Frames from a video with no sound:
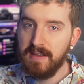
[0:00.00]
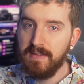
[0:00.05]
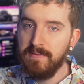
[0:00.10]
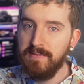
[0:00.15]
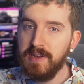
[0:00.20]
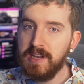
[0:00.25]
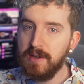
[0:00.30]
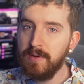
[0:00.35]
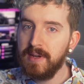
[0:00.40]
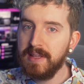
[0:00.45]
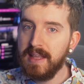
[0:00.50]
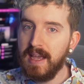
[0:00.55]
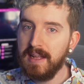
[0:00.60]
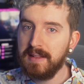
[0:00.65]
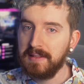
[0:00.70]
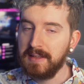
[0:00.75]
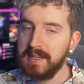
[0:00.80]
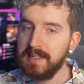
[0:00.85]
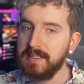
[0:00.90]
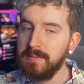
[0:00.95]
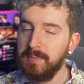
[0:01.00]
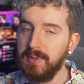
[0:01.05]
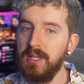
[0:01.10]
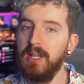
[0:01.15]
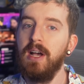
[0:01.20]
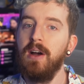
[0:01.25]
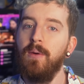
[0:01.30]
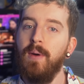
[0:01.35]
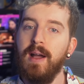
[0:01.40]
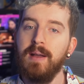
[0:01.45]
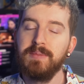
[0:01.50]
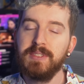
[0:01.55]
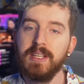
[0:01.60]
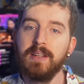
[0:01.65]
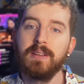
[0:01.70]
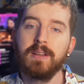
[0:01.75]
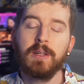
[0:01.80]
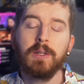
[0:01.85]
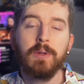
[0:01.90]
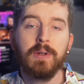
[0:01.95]
Video on that linked below. I'm
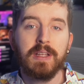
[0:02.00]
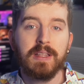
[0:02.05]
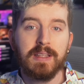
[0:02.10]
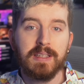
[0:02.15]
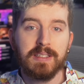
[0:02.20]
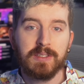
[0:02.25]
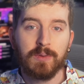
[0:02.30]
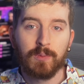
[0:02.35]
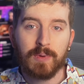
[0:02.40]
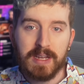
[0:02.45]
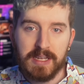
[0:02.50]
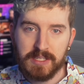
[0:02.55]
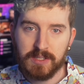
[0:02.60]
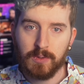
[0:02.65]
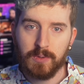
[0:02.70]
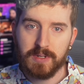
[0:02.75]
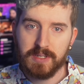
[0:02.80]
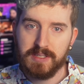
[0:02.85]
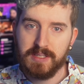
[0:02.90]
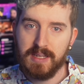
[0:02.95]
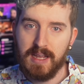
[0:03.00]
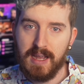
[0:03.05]
still including this resource